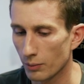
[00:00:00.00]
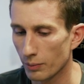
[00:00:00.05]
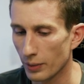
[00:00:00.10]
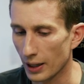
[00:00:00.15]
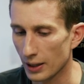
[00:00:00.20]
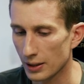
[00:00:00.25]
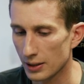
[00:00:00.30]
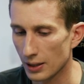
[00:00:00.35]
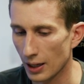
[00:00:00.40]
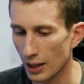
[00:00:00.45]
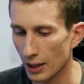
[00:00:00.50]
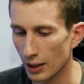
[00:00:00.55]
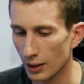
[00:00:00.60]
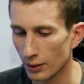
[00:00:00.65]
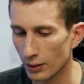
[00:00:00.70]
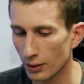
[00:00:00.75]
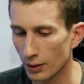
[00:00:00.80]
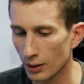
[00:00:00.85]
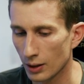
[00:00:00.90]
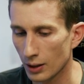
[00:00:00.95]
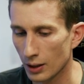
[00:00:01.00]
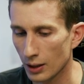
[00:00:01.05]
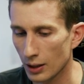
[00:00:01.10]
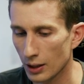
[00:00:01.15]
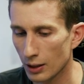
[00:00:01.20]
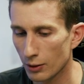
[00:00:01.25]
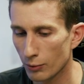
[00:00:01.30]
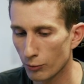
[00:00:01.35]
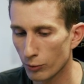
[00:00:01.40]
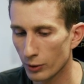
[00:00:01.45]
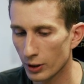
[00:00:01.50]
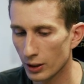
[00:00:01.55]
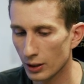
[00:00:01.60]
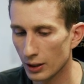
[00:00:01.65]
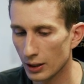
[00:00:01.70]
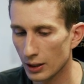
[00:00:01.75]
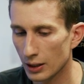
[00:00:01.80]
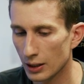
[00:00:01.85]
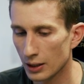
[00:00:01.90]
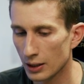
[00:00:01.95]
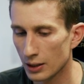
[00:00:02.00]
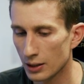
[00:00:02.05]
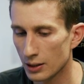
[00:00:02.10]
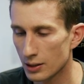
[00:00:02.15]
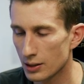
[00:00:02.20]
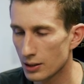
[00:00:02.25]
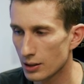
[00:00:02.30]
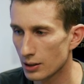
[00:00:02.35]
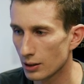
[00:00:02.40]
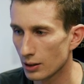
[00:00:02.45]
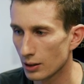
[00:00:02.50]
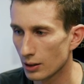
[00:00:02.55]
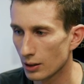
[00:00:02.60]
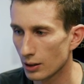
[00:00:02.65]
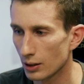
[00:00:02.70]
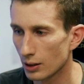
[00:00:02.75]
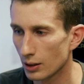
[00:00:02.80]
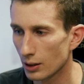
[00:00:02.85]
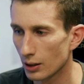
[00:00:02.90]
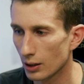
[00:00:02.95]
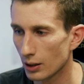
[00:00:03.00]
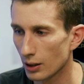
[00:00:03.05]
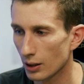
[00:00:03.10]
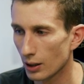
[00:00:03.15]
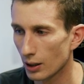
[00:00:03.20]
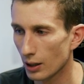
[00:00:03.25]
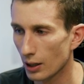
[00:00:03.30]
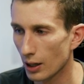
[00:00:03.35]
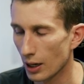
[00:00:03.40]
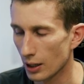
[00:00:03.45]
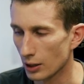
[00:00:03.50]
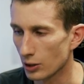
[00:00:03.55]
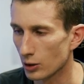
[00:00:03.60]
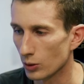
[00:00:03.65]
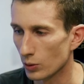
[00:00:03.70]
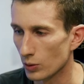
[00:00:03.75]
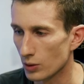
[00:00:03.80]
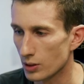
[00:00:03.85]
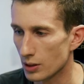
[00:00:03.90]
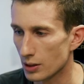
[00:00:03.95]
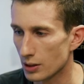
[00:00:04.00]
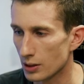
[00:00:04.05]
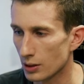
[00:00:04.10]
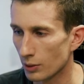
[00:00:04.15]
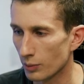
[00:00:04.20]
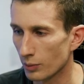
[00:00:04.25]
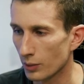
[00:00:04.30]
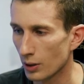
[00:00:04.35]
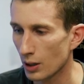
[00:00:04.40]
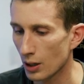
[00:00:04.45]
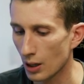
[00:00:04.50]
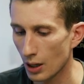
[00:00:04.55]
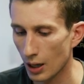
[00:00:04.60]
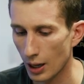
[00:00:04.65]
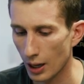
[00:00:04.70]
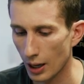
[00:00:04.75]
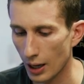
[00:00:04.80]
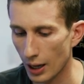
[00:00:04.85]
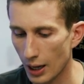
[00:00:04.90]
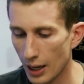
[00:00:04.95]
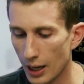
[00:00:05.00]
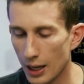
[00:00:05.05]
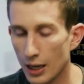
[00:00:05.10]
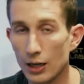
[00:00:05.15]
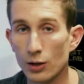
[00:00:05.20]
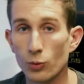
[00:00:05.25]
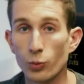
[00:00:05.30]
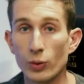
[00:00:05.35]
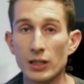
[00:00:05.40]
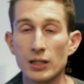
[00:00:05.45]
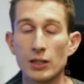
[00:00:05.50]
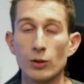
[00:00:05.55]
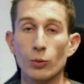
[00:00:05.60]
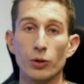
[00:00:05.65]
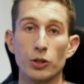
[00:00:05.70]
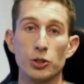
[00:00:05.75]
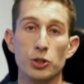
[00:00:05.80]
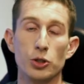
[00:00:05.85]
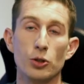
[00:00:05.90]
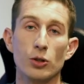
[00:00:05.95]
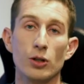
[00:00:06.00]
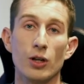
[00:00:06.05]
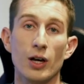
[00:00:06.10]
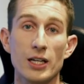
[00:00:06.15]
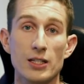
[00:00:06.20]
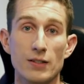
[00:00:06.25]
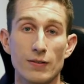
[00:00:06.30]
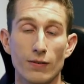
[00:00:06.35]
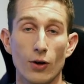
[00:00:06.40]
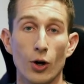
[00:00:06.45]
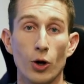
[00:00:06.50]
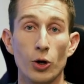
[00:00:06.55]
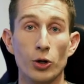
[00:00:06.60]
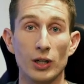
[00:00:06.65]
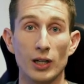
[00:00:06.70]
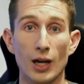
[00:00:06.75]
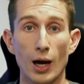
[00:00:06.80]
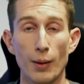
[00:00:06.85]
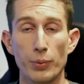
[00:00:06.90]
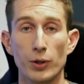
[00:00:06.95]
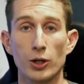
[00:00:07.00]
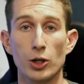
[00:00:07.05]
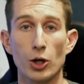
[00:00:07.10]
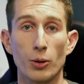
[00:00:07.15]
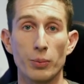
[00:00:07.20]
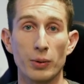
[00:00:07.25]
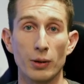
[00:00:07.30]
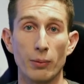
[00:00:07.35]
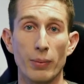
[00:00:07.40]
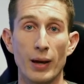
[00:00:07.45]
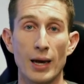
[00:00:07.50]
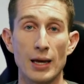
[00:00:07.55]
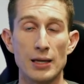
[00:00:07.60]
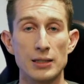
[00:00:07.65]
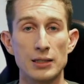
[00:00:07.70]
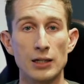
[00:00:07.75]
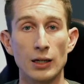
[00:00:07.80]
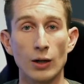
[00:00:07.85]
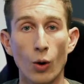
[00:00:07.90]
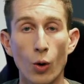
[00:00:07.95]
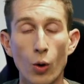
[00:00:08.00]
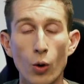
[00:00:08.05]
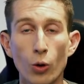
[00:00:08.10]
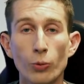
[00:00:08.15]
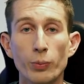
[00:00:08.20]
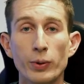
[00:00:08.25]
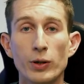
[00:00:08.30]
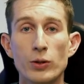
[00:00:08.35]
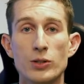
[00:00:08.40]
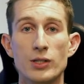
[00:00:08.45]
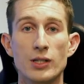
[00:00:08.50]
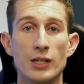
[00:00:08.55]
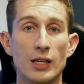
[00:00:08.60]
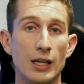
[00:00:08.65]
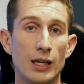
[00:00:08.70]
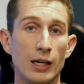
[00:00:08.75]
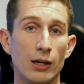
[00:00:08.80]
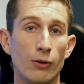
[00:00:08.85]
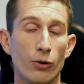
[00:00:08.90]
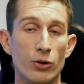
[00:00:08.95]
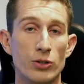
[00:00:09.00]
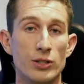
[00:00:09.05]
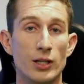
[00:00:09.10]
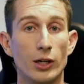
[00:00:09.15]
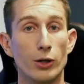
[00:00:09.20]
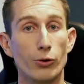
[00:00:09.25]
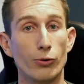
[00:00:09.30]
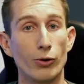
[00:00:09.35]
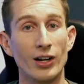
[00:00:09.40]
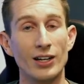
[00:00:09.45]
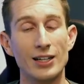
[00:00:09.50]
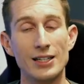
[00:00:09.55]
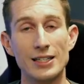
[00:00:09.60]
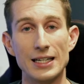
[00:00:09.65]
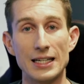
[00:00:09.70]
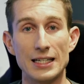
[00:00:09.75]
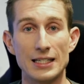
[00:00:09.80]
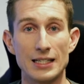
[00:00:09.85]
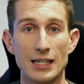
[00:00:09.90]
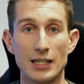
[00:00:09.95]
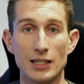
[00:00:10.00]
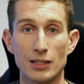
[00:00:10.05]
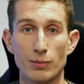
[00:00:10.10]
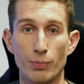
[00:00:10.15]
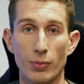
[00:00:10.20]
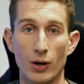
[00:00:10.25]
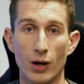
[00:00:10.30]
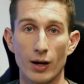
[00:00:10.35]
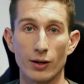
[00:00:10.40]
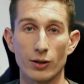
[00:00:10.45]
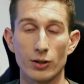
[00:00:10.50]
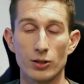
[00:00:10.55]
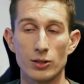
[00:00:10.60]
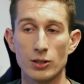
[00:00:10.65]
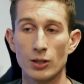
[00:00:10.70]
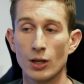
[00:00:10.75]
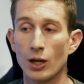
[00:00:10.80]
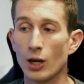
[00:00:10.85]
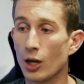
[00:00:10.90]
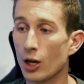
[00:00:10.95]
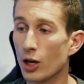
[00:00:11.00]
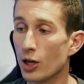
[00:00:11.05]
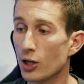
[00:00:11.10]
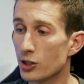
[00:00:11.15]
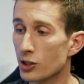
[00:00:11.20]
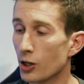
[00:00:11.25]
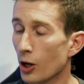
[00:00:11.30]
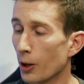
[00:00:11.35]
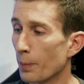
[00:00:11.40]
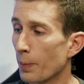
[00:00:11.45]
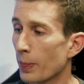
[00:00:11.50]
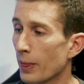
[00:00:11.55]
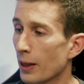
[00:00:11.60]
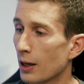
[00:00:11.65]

back to A. It really is a cool system. And we did it with 2 lines of code, a couple of copy and pasting, all because of the heroes that created DCS Bios. So,